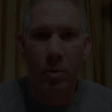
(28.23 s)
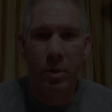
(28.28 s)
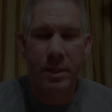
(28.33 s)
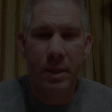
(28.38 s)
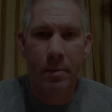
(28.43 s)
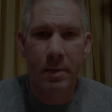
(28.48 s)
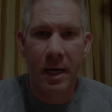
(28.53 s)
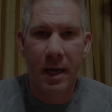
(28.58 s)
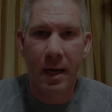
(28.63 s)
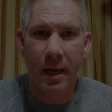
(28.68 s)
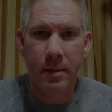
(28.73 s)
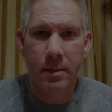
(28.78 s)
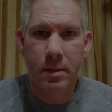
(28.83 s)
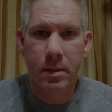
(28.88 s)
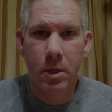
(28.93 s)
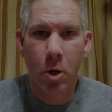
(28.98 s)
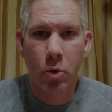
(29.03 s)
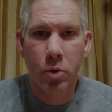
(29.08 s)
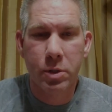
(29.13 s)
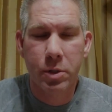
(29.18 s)
What's up, guys?
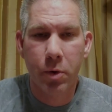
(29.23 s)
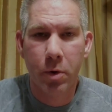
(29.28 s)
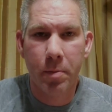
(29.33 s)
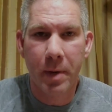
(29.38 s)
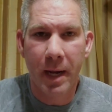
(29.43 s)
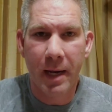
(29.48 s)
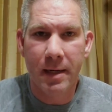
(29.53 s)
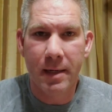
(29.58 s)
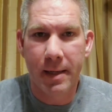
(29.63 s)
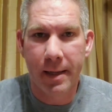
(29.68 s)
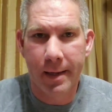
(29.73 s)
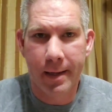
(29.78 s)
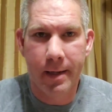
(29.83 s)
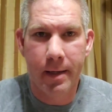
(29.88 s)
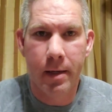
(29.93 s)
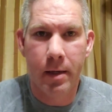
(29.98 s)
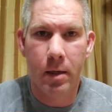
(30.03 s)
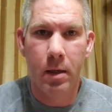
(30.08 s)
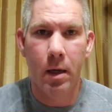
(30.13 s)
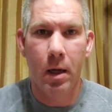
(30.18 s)
Coach Stewart back
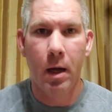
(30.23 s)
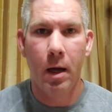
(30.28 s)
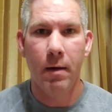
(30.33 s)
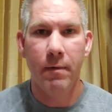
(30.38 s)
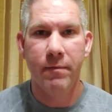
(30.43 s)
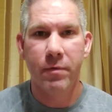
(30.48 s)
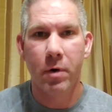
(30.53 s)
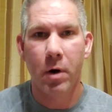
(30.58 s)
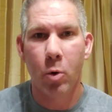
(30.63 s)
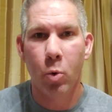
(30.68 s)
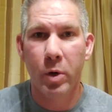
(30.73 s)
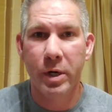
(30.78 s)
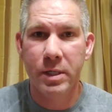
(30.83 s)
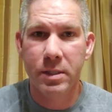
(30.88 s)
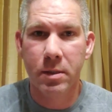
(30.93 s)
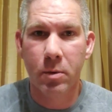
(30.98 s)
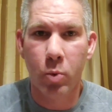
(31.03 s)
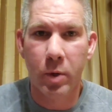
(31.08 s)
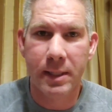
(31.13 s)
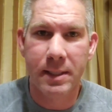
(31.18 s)
again for our
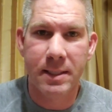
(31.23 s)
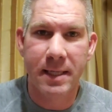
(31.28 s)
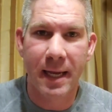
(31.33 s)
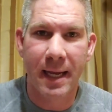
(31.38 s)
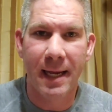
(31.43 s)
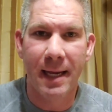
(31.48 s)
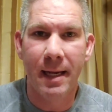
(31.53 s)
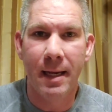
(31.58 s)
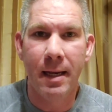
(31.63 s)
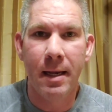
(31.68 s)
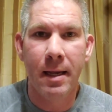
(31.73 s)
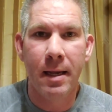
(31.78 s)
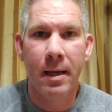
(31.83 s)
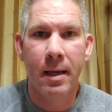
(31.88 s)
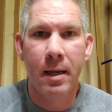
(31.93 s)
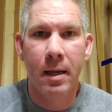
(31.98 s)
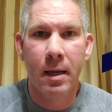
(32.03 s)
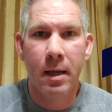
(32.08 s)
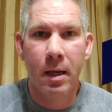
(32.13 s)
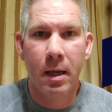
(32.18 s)
Wisdom Wednesday.
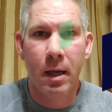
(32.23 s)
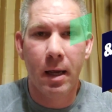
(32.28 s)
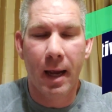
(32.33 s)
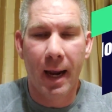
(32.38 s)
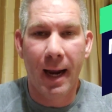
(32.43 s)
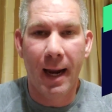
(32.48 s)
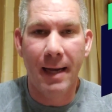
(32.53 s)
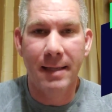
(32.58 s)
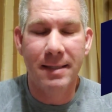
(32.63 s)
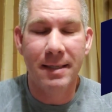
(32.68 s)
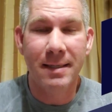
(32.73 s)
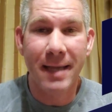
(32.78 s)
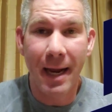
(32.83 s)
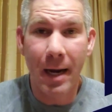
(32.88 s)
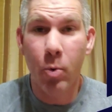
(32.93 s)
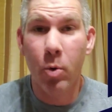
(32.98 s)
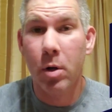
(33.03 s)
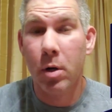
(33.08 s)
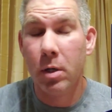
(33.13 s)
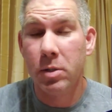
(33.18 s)
And
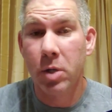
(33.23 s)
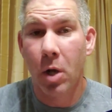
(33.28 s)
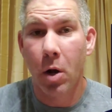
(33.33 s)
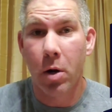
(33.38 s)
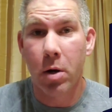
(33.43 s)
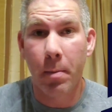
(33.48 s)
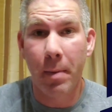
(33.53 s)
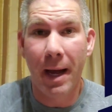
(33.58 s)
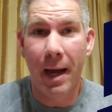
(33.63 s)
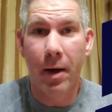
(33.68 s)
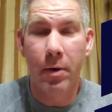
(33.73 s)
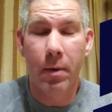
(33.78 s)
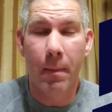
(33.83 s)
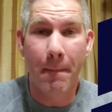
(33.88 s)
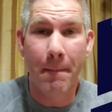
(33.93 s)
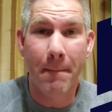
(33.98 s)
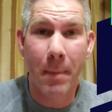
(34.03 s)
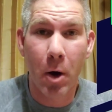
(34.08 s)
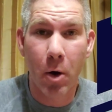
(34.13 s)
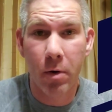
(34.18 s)
today we're going to talk about
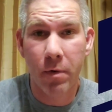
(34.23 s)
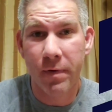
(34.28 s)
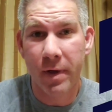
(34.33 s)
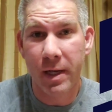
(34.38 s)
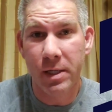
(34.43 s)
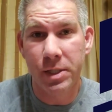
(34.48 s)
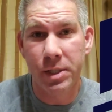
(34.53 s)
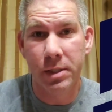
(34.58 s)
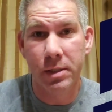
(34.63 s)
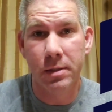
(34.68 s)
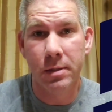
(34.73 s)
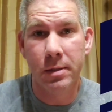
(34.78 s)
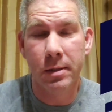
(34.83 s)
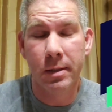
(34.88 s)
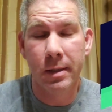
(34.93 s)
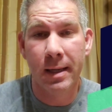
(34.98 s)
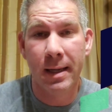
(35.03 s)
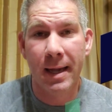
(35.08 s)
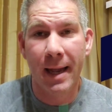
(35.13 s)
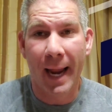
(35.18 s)
motivation
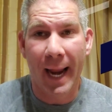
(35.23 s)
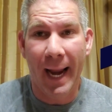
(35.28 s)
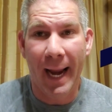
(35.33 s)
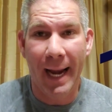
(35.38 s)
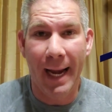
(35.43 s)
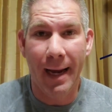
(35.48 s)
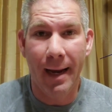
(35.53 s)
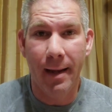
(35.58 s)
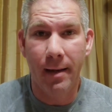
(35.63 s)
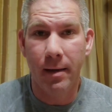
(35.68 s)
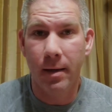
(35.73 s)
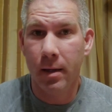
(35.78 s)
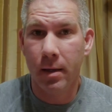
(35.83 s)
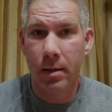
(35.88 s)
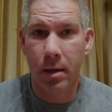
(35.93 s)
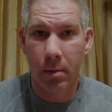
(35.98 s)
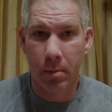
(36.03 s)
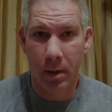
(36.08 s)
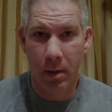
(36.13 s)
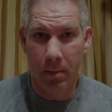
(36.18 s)
and
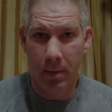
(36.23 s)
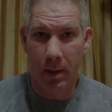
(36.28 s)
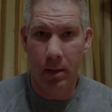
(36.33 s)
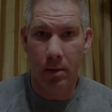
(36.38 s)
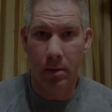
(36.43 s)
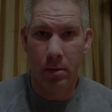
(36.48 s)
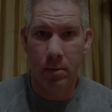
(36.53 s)
commitment.